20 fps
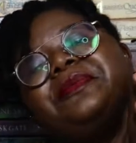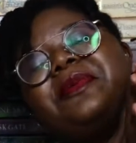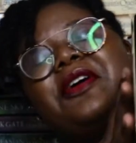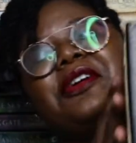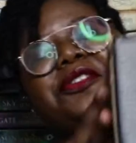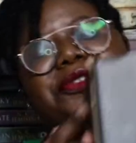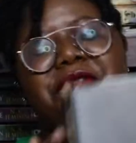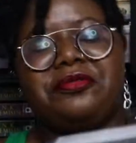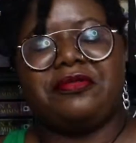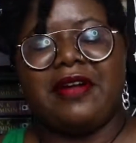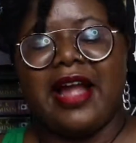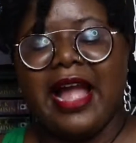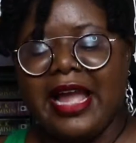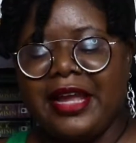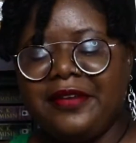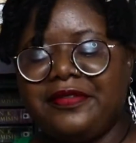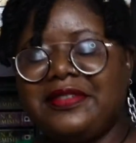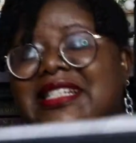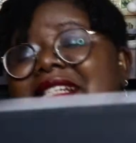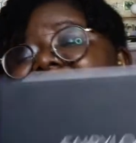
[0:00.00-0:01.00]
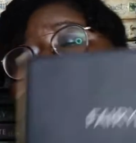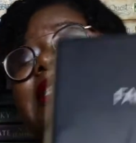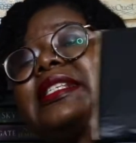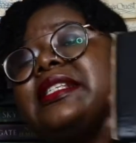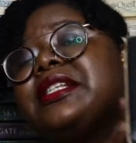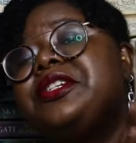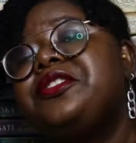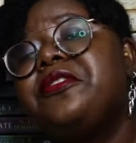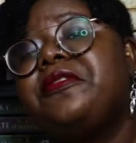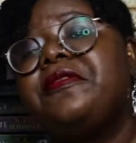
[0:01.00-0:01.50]
box arrived. This is
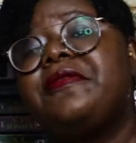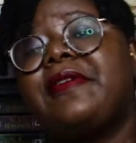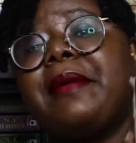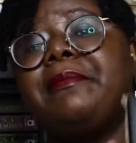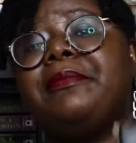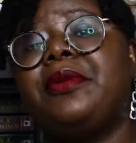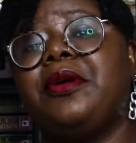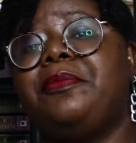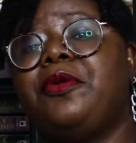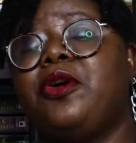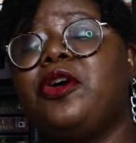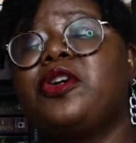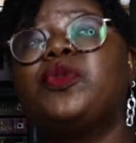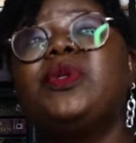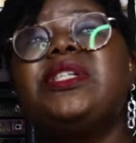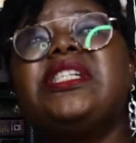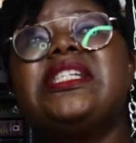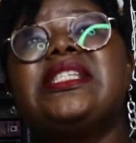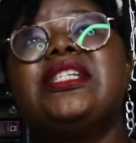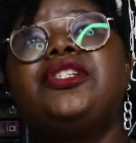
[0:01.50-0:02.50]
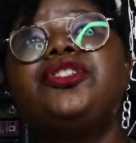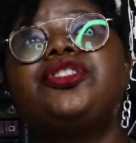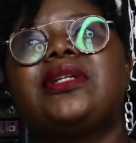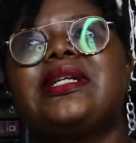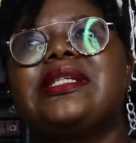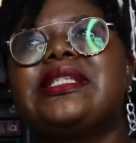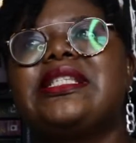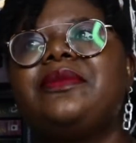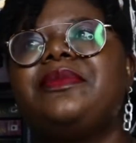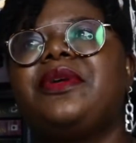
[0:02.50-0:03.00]
the November box, which is
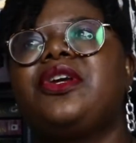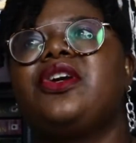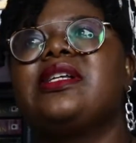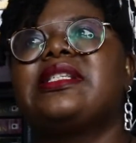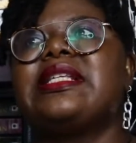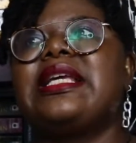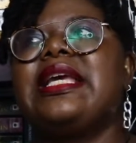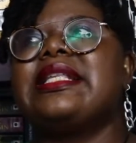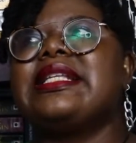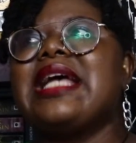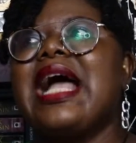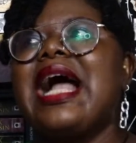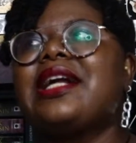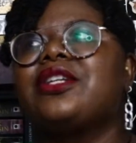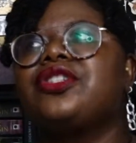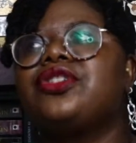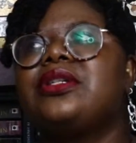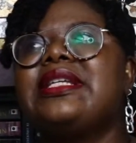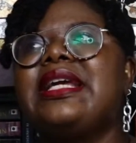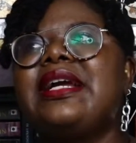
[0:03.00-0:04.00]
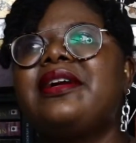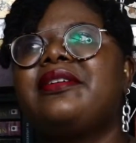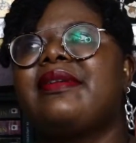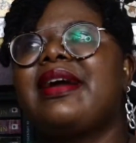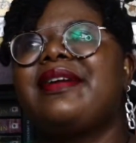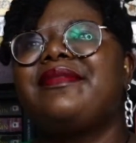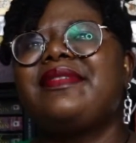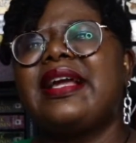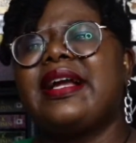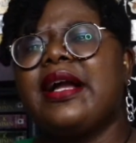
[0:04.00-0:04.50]
interesting because it actually
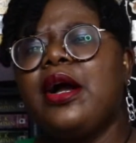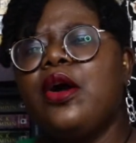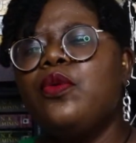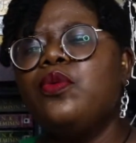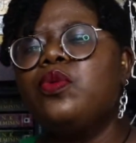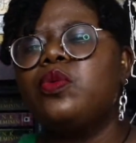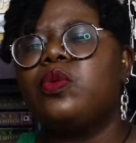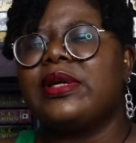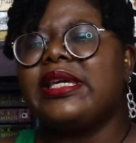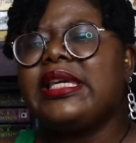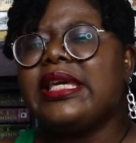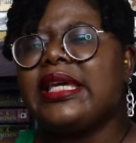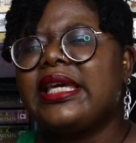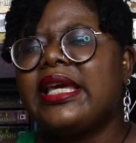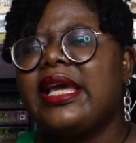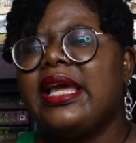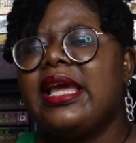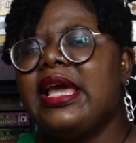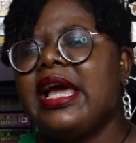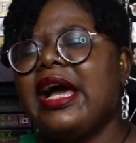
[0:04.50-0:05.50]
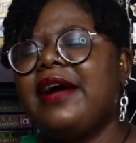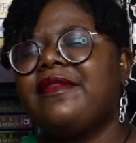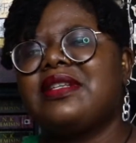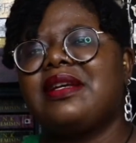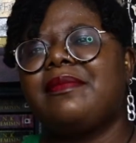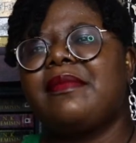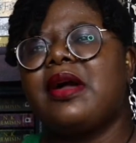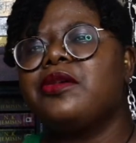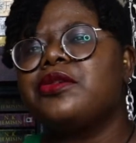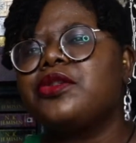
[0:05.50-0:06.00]
arrived like a week after
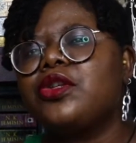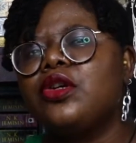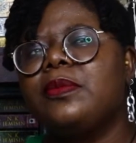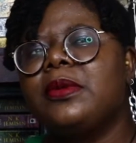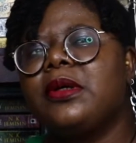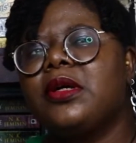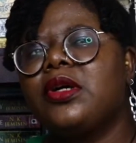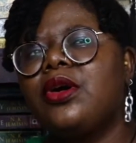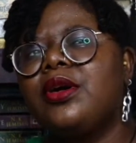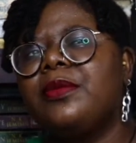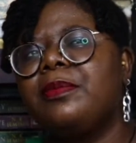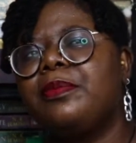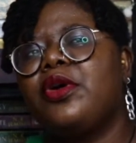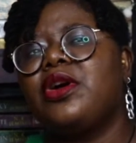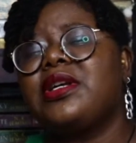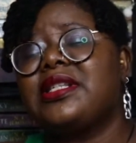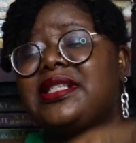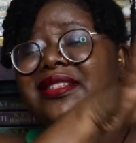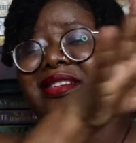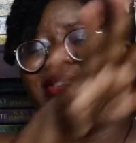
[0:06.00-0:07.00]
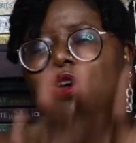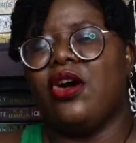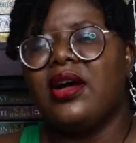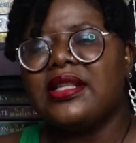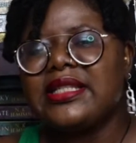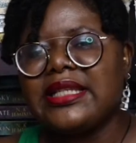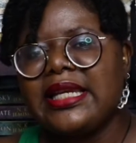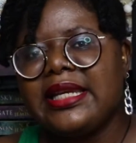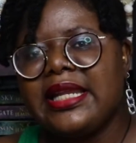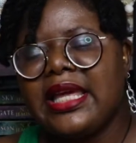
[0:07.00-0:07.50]
my October got box
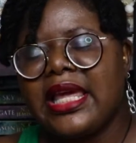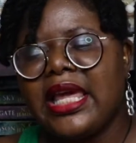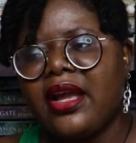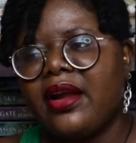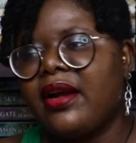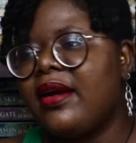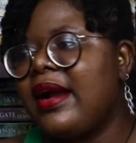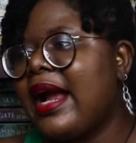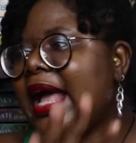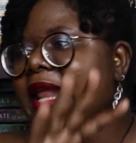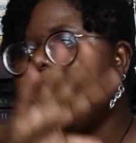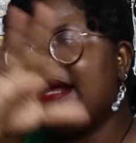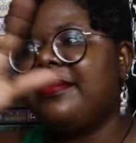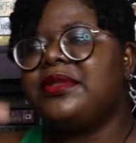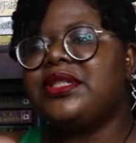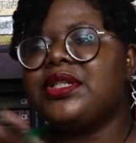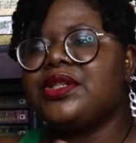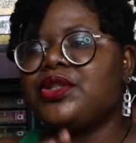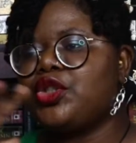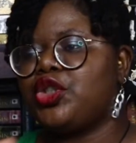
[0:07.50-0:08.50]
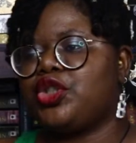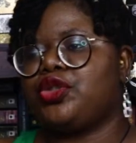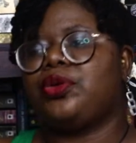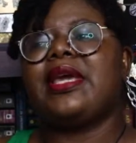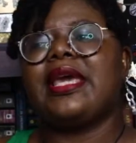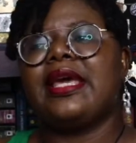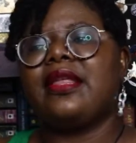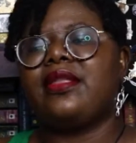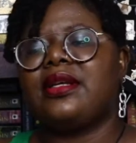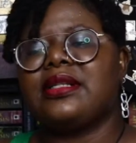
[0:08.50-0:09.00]
got in here and I'm just shook
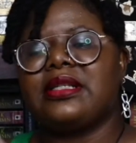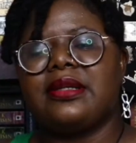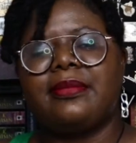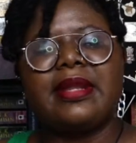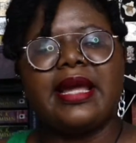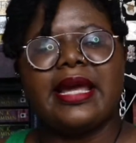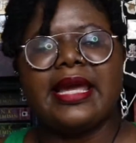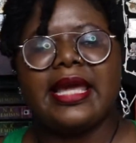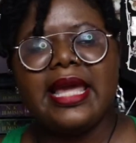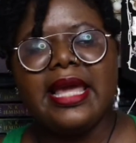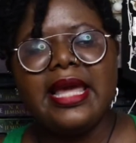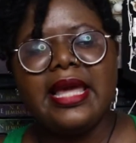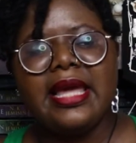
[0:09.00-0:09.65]
it because I'm like,